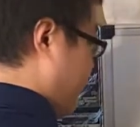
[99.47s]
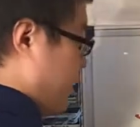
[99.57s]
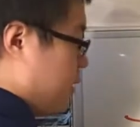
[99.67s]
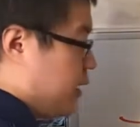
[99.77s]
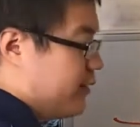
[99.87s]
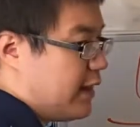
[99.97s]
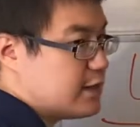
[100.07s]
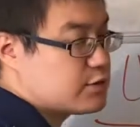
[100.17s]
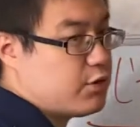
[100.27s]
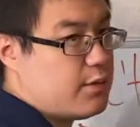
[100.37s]
limit that
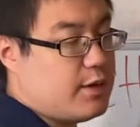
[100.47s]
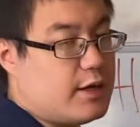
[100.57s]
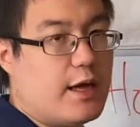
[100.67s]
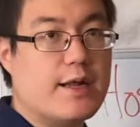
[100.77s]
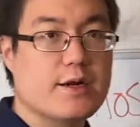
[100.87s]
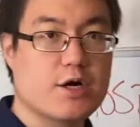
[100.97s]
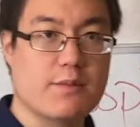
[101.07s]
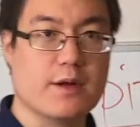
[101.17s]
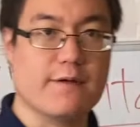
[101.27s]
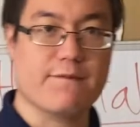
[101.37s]
is going to be an
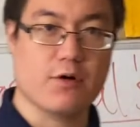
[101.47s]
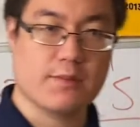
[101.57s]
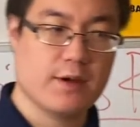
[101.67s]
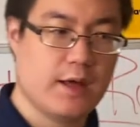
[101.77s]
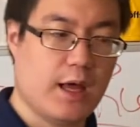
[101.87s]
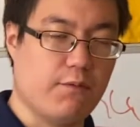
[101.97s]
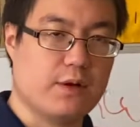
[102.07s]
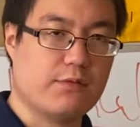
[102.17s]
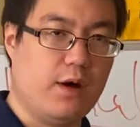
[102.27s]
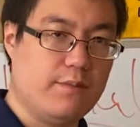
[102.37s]
indeterminate form, and
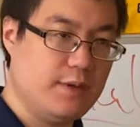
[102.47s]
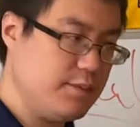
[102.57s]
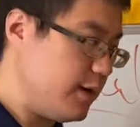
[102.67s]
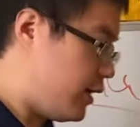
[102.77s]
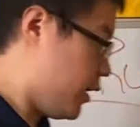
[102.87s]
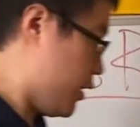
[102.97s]
what do I mean by an